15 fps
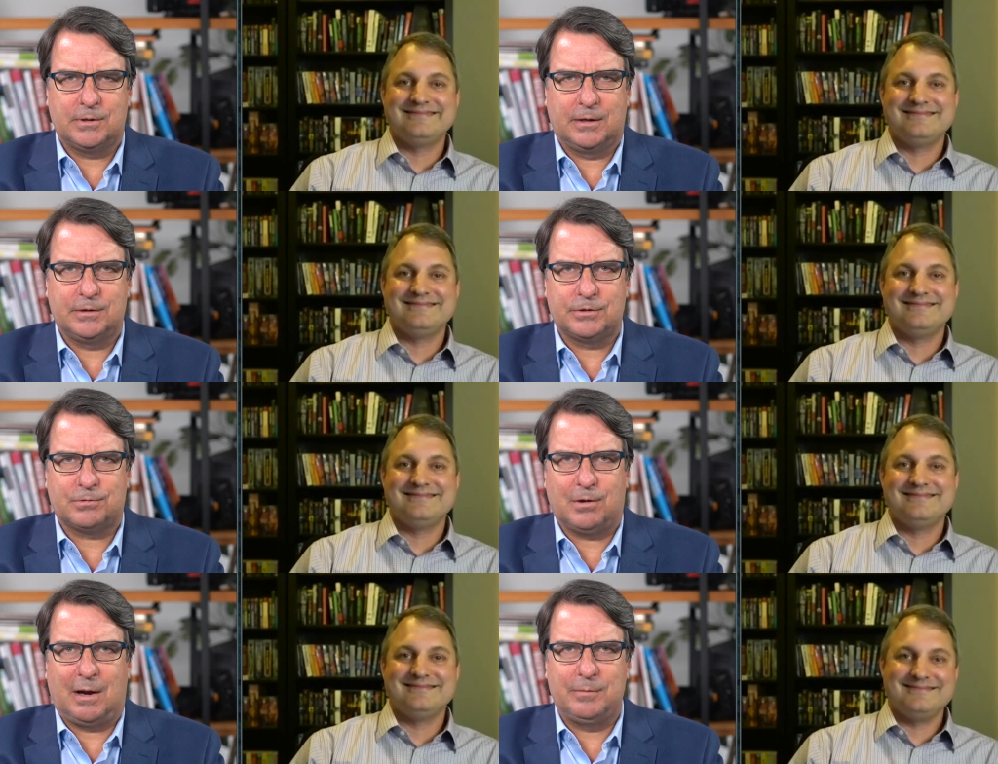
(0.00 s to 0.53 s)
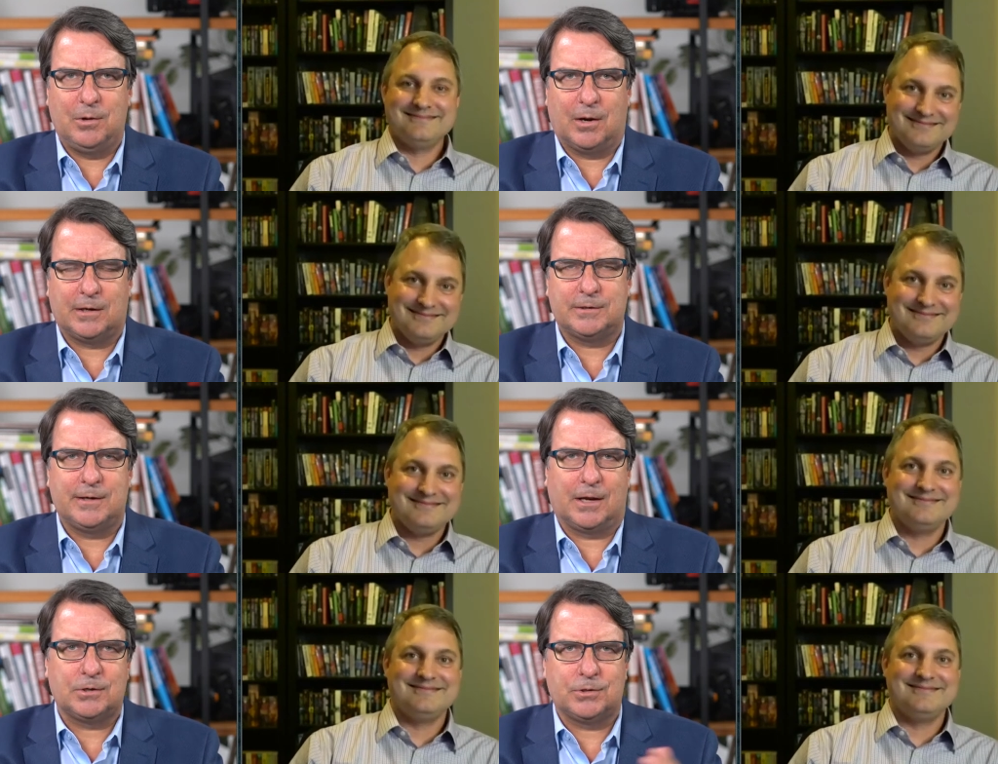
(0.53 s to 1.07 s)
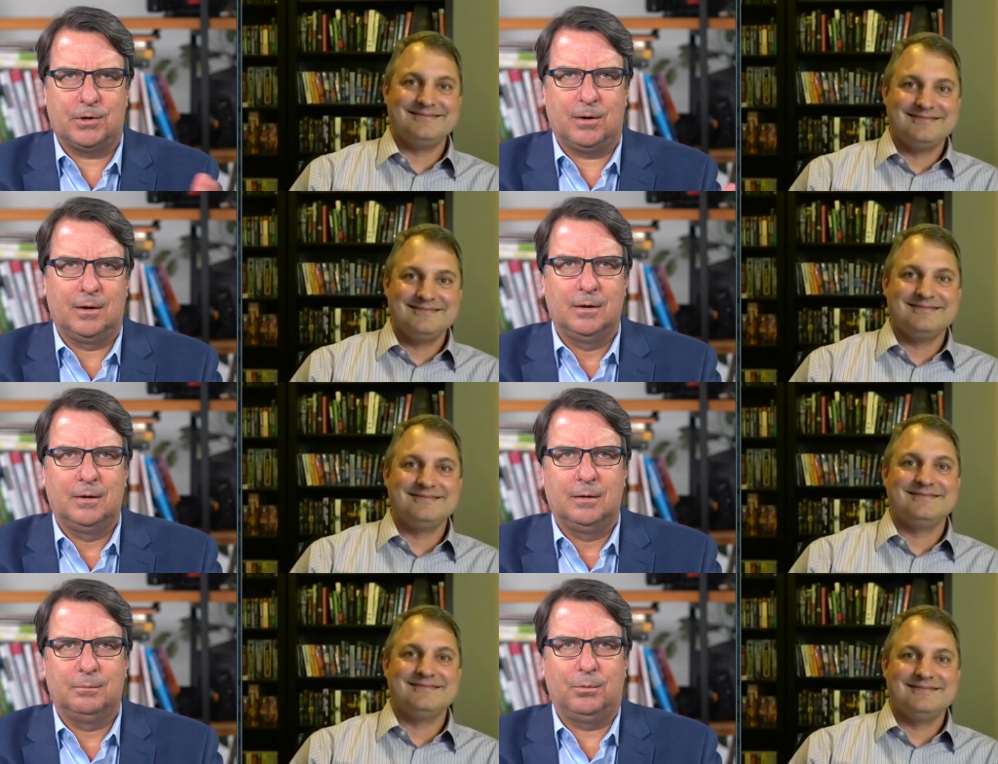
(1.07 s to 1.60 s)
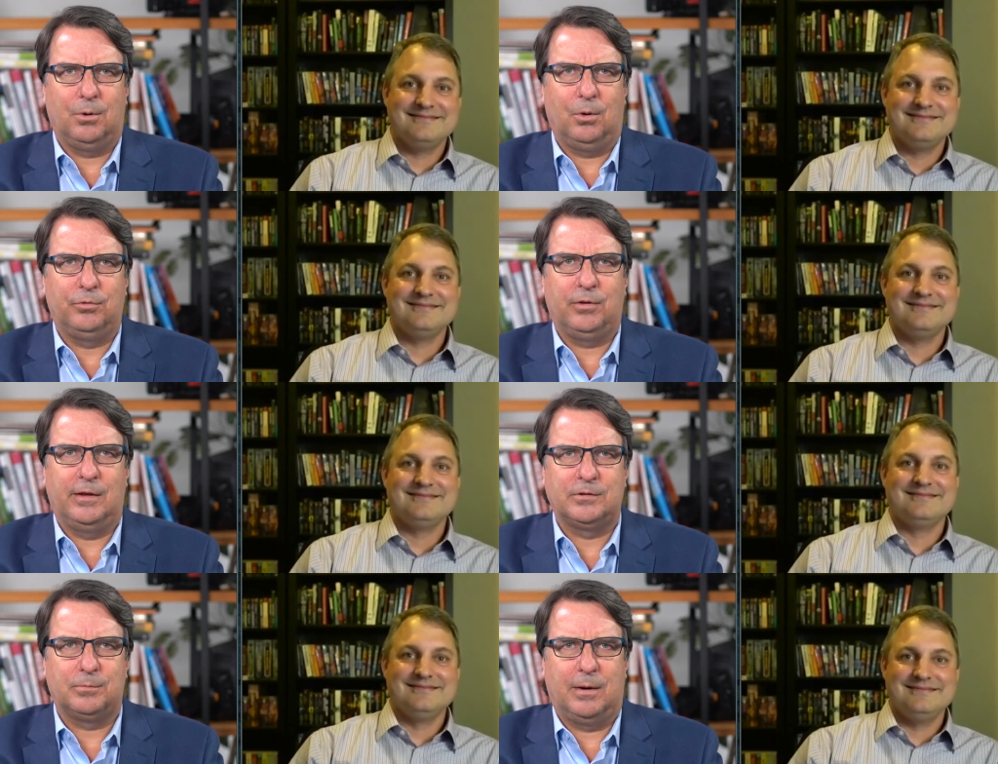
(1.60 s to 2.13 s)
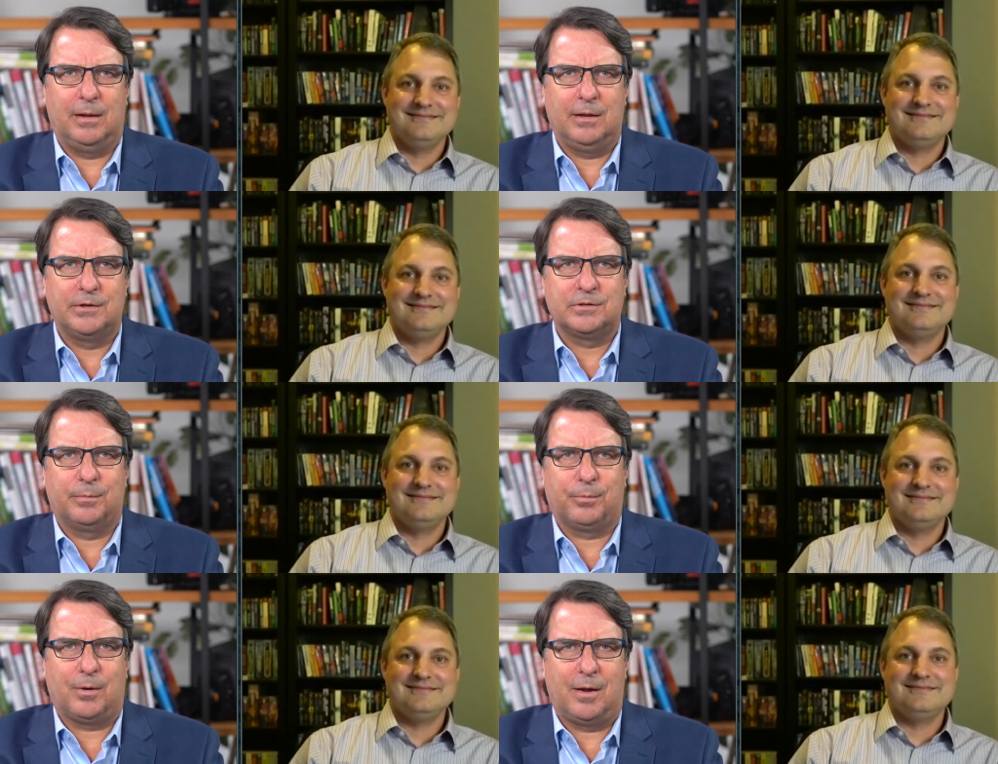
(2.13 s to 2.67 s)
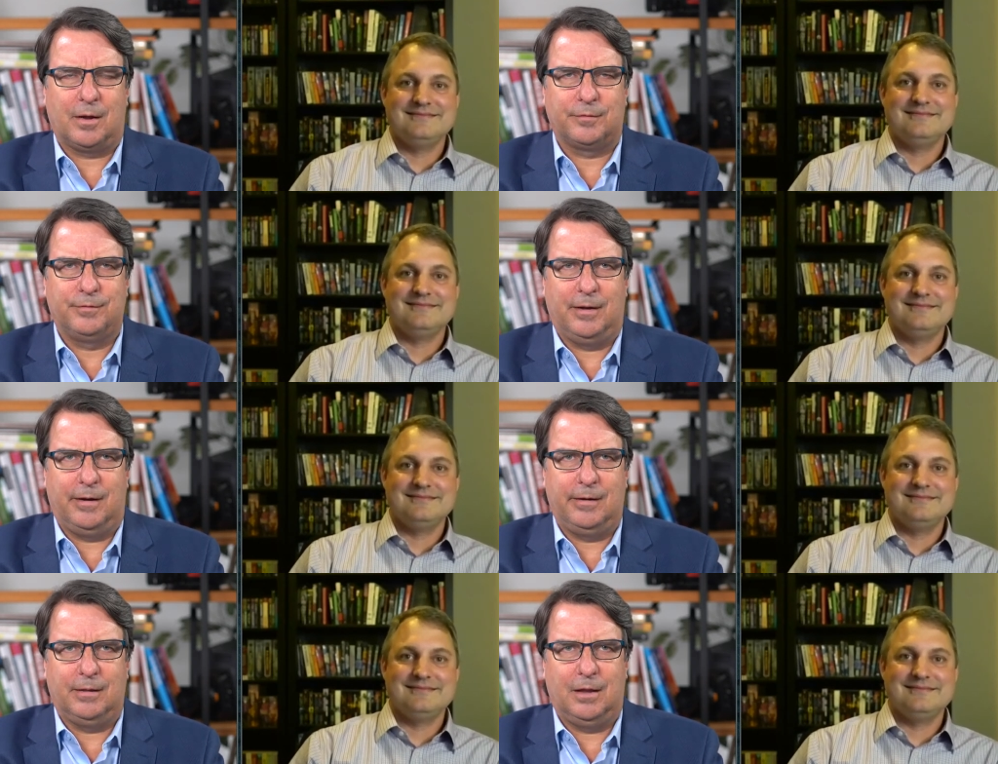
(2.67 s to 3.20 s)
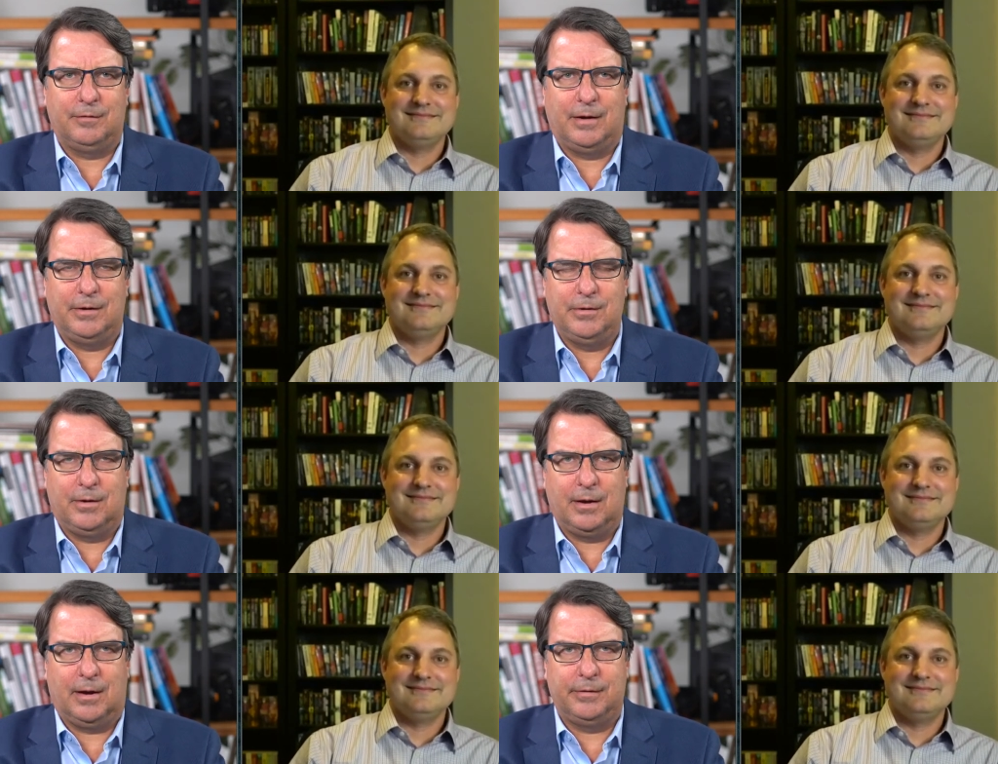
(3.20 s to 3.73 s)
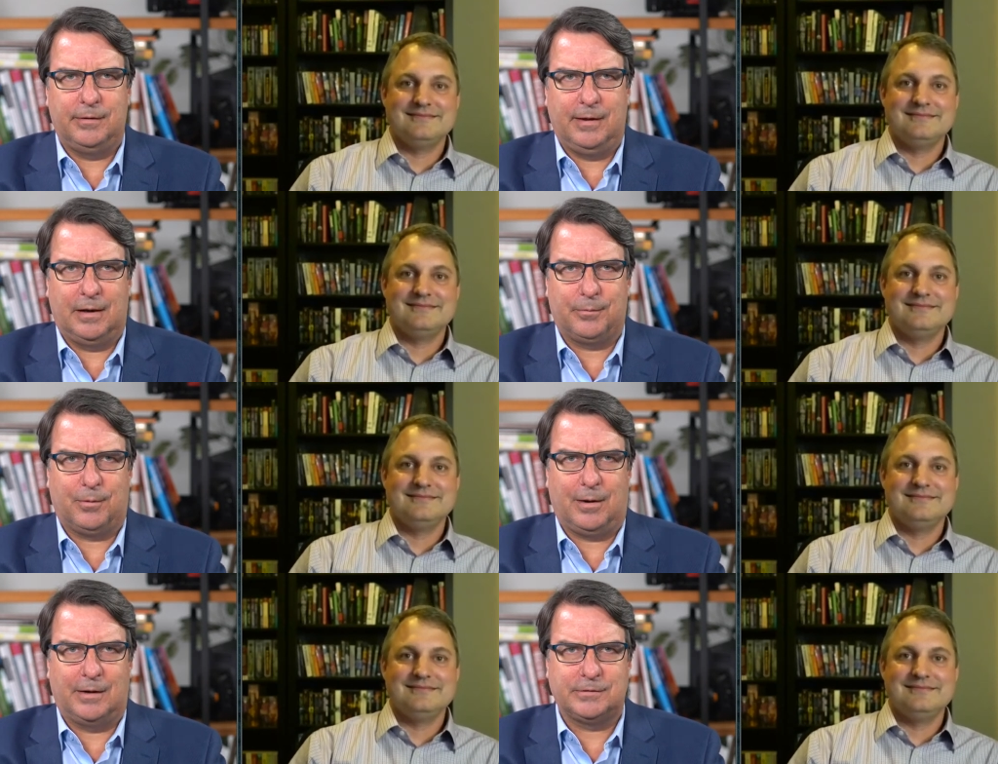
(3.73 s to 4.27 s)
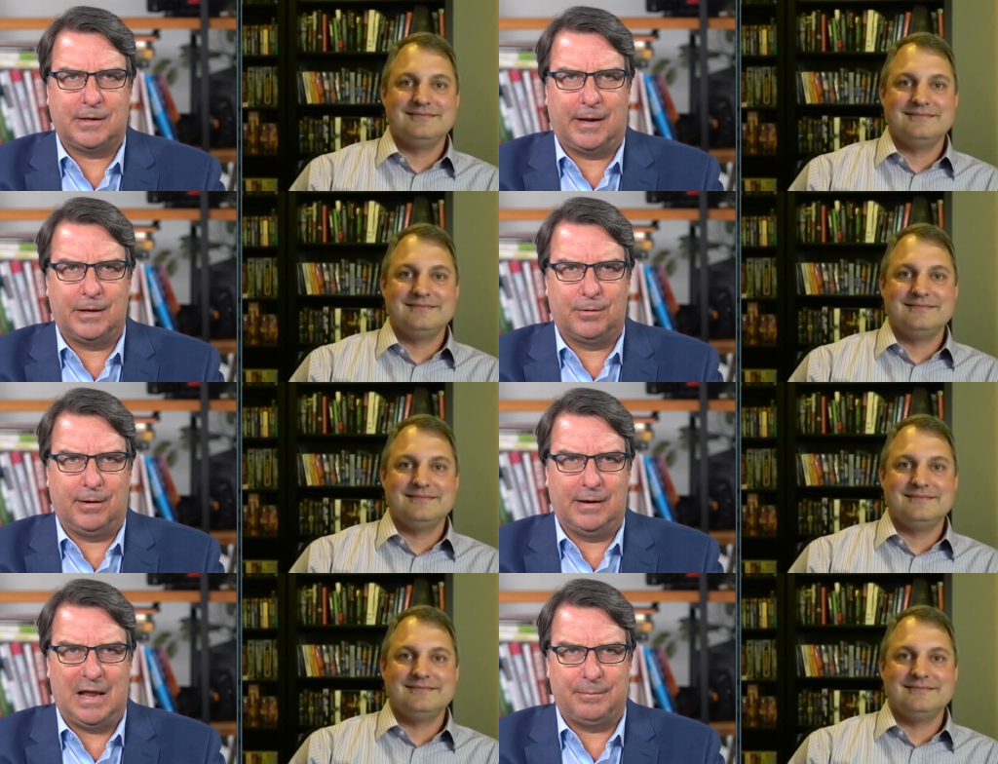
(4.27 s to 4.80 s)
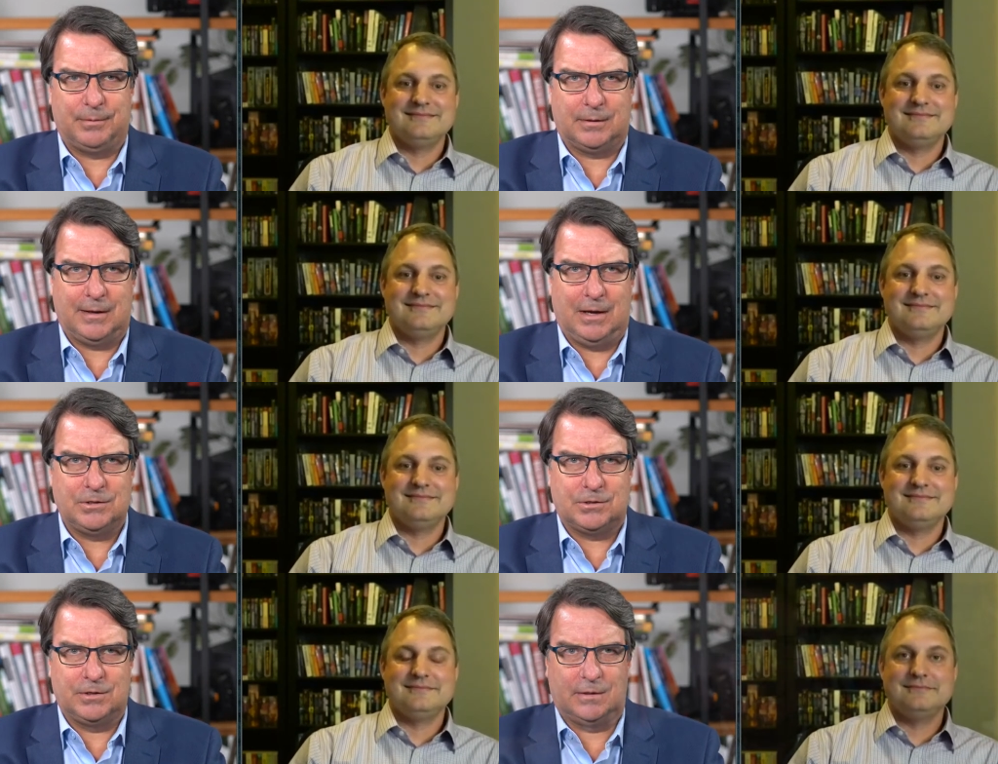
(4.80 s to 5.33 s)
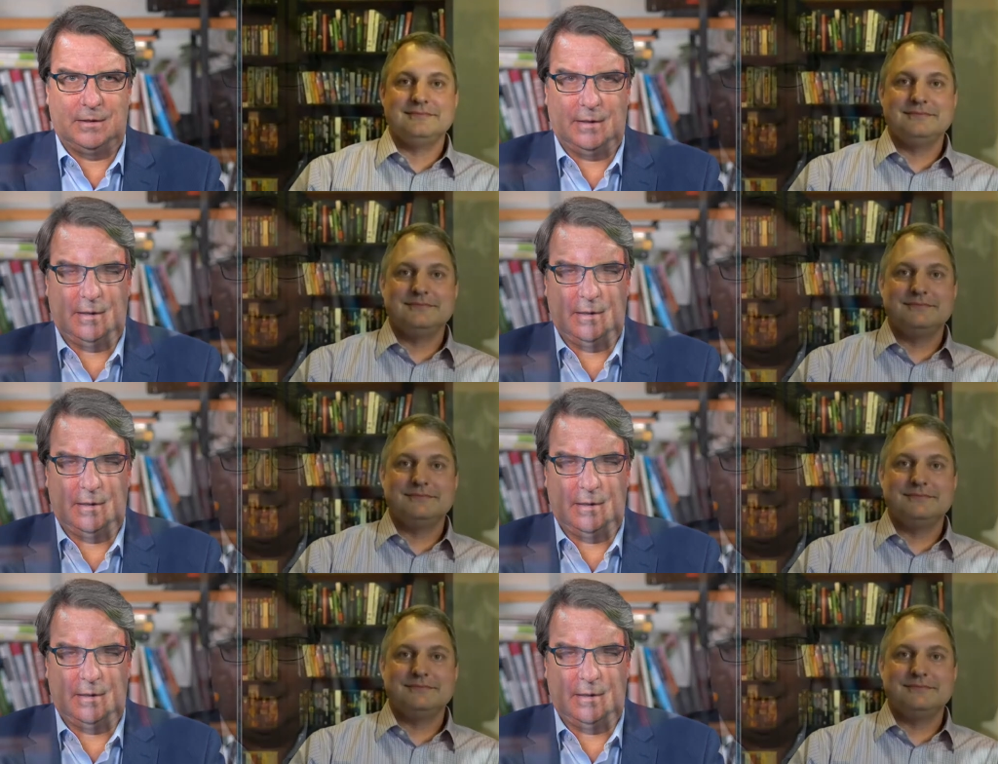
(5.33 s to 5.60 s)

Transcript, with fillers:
Speaker 1: that describe the architecture, both as well as the product value. Love how you got the enterprise high grade applications, and